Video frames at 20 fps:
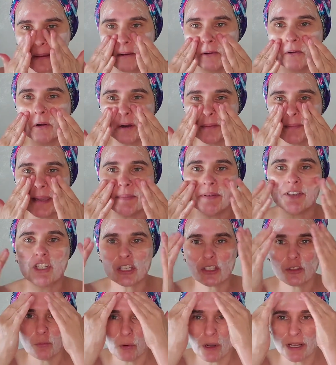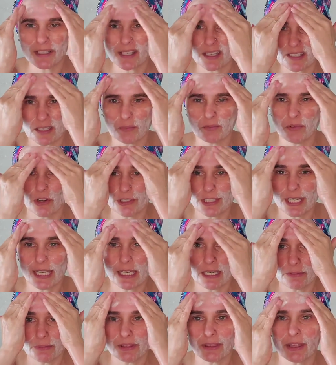Or maybe just once because I'm
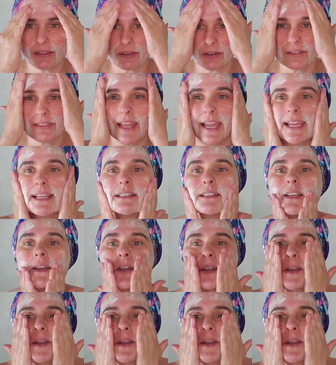rotating with other things.